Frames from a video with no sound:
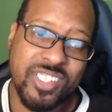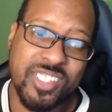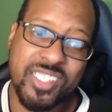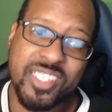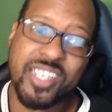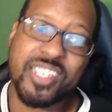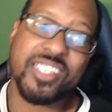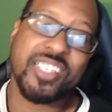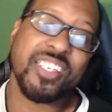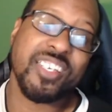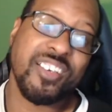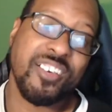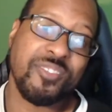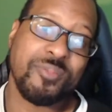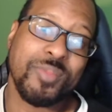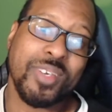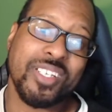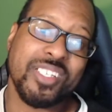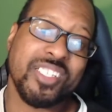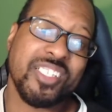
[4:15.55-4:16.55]
to take care
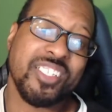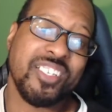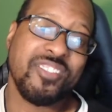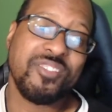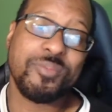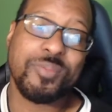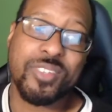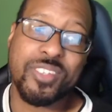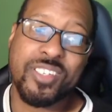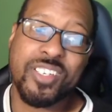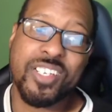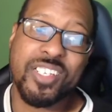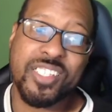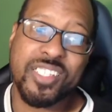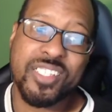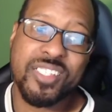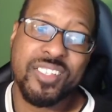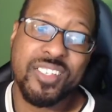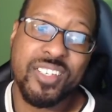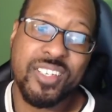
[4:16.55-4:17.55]
of myself
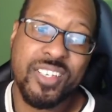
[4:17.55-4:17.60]
because